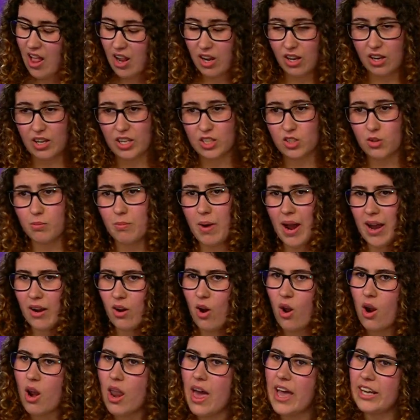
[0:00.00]
Let your mind go,
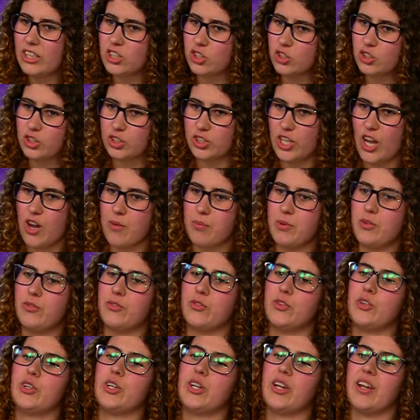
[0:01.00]
let yourself be
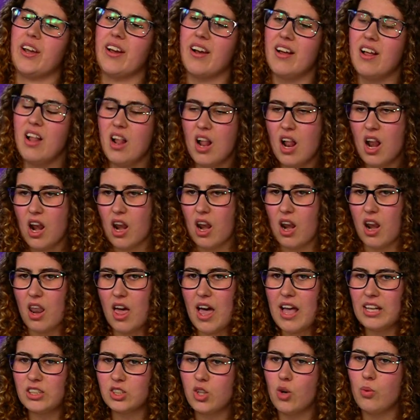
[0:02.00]
free.
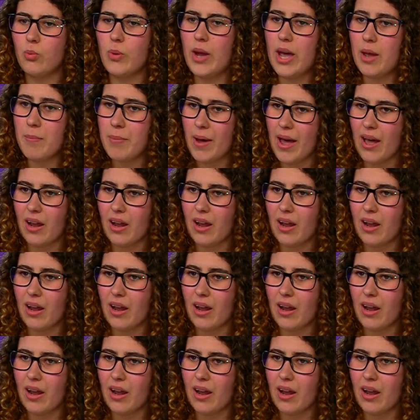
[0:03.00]
Let's go way